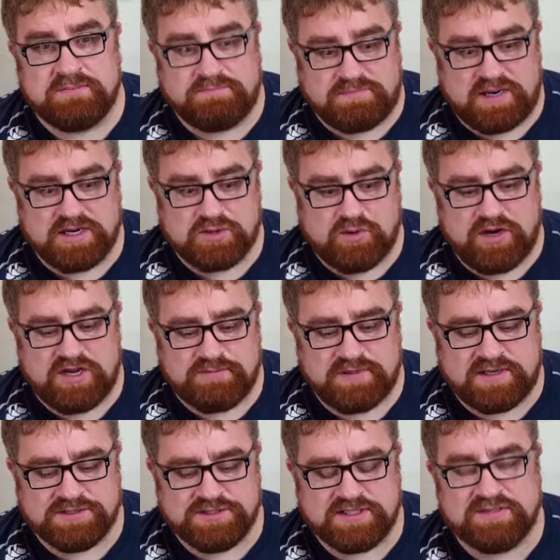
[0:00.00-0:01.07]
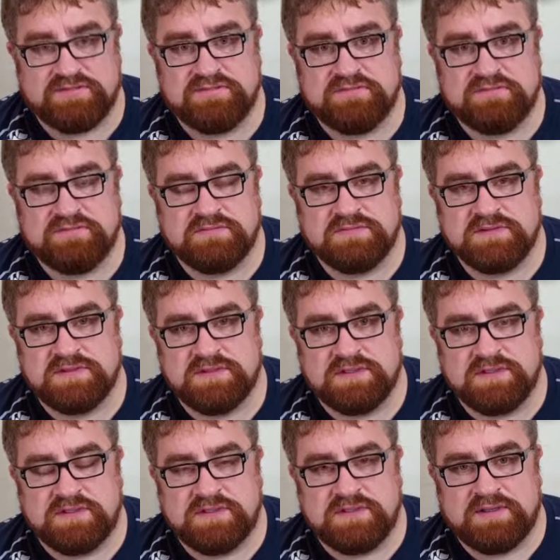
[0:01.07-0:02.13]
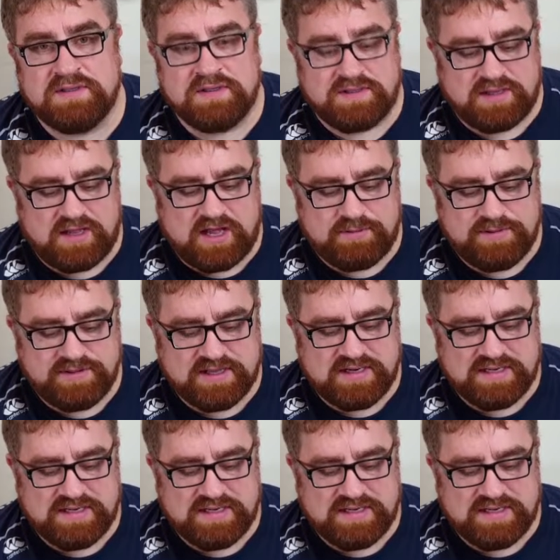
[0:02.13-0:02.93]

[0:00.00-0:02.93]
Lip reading: by quite a margin. I mean, they're